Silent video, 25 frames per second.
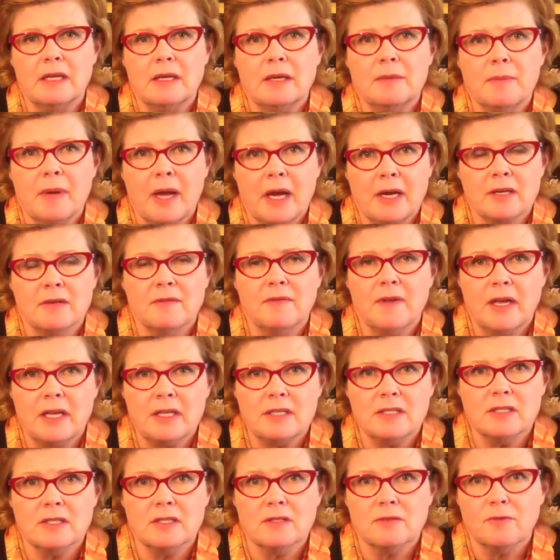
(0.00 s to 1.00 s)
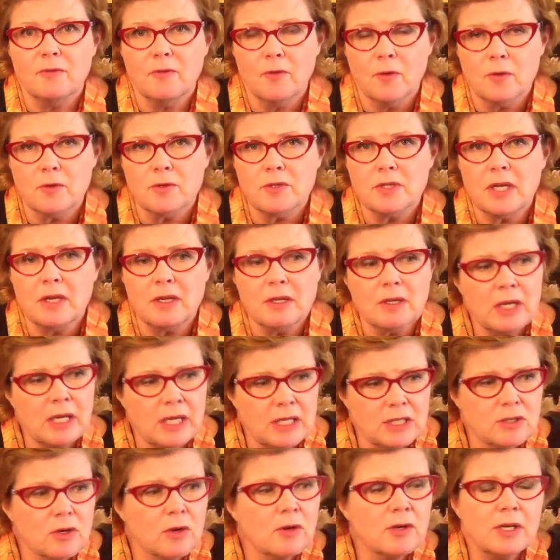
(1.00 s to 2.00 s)
impact of ACEs first, and
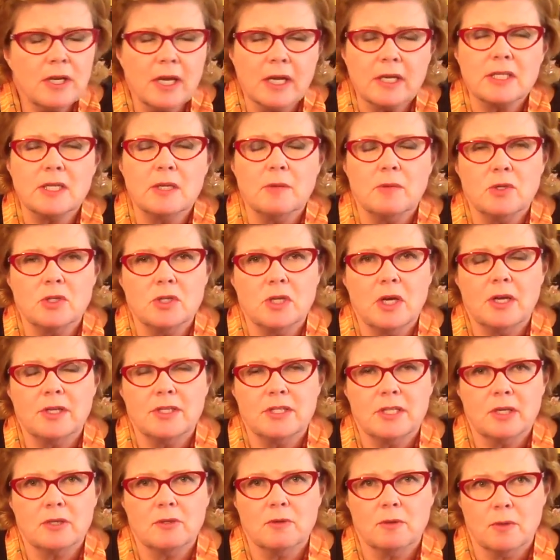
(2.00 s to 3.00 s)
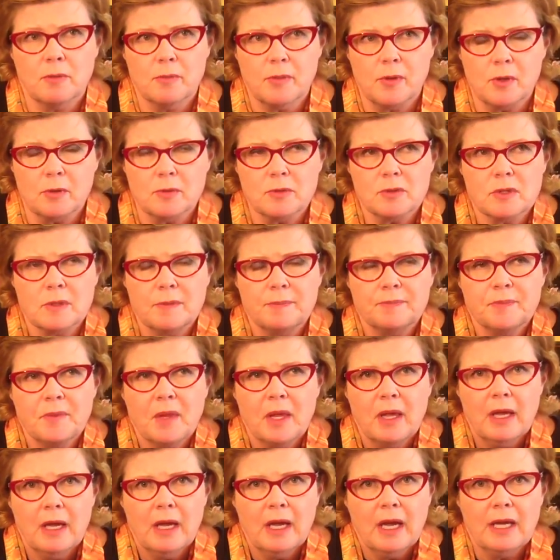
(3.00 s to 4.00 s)
he started actually with child sexual abuse.
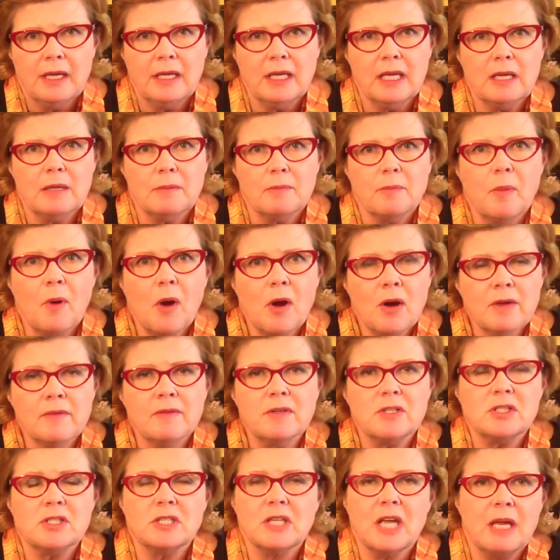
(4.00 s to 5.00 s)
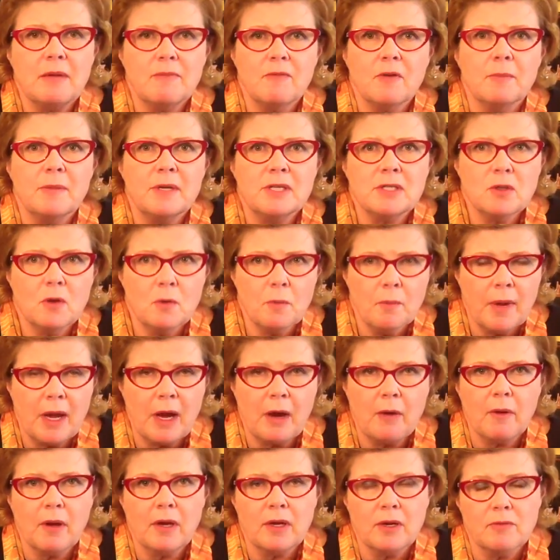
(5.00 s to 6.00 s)
And again, part of it just came from his own
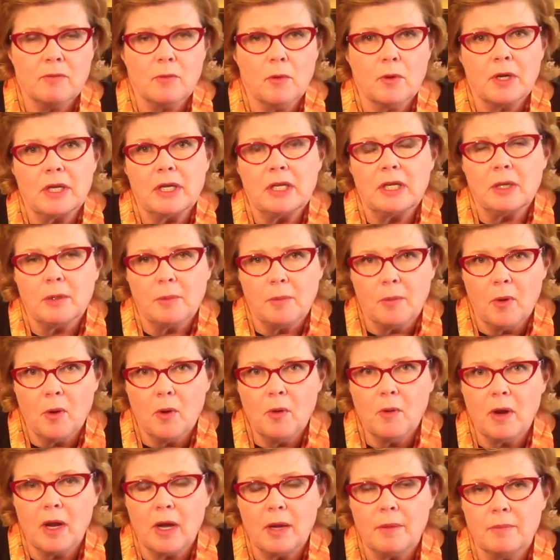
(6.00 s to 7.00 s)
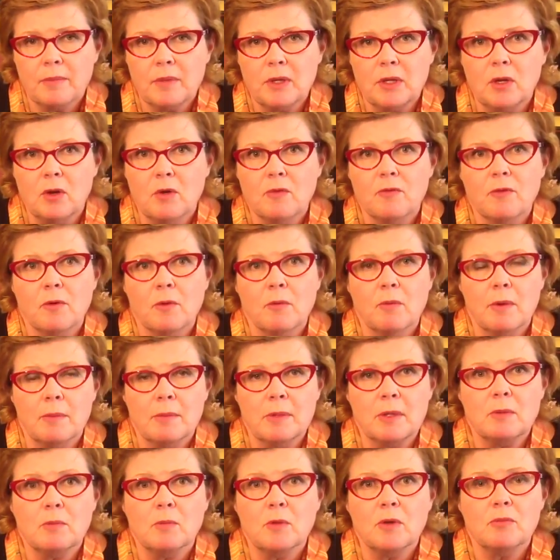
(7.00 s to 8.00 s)
background of working in a program, for
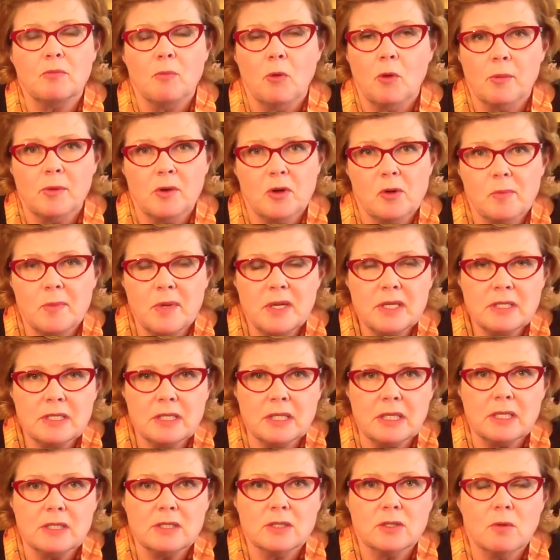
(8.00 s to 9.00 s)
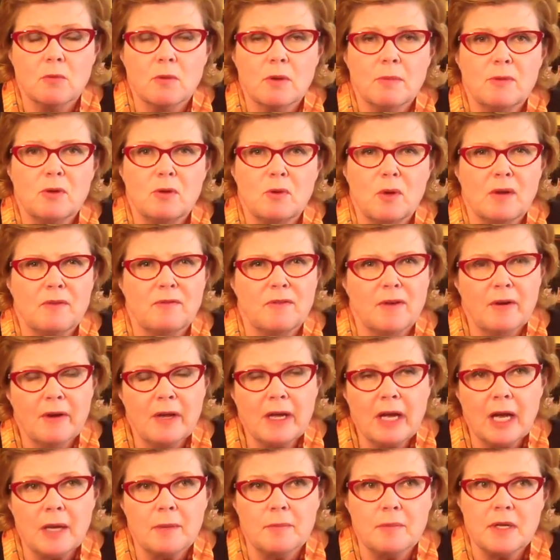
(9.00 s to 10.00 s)
women with morbid obesity, so women who had
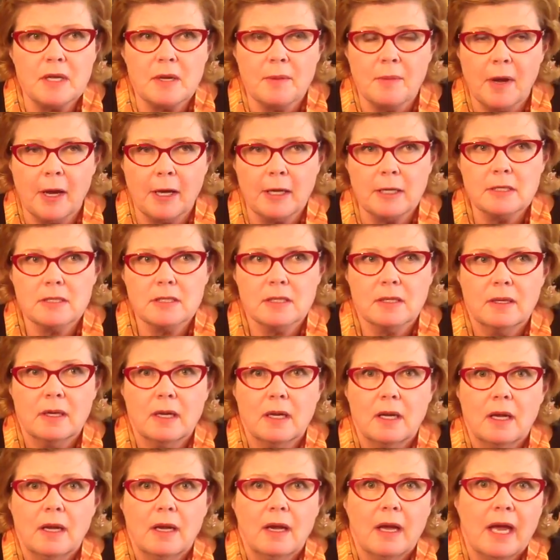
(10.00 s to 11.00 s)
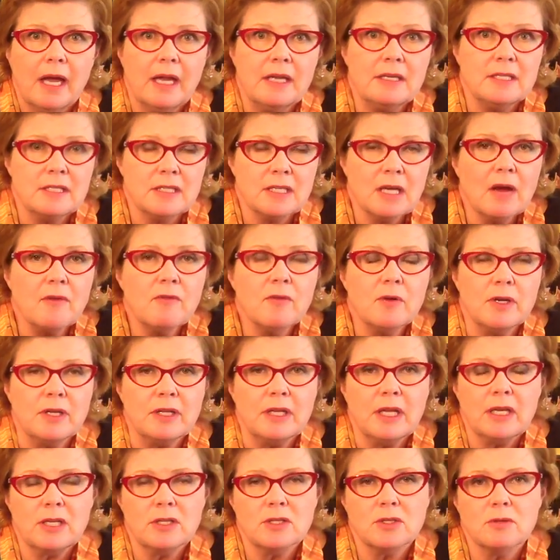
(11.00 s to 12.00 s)
very high BMIs, and
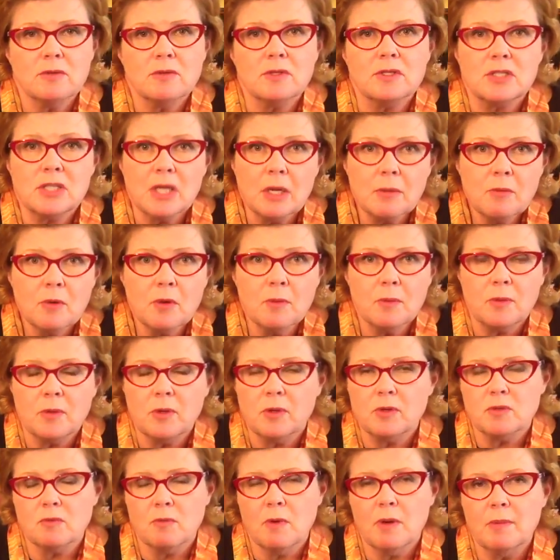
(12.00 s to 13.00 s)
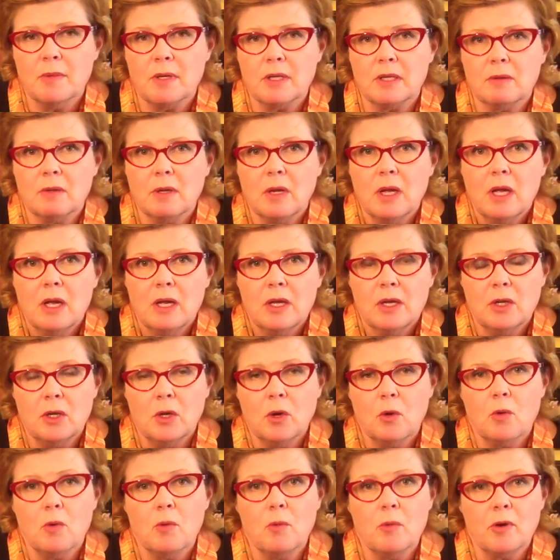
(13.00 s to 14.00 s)
discovering that a certain subgroup of those women,
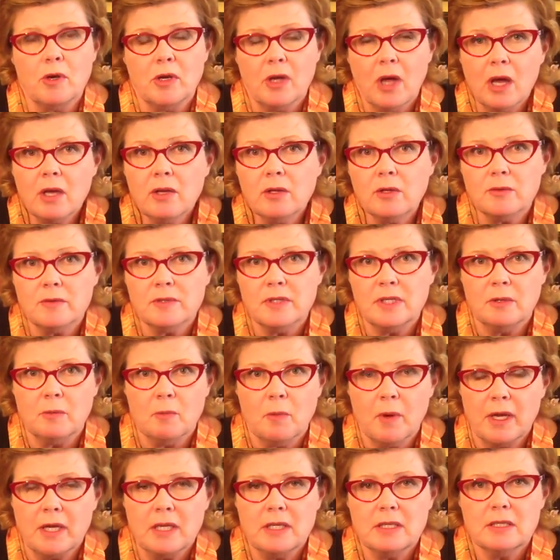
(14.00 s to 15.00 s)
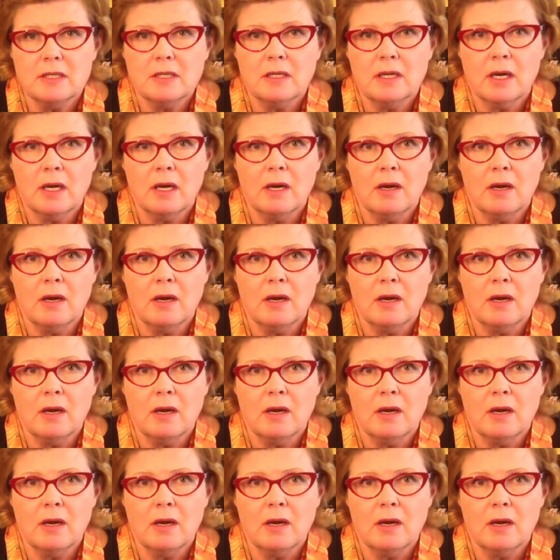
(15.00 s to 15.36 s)
who were not losing weight,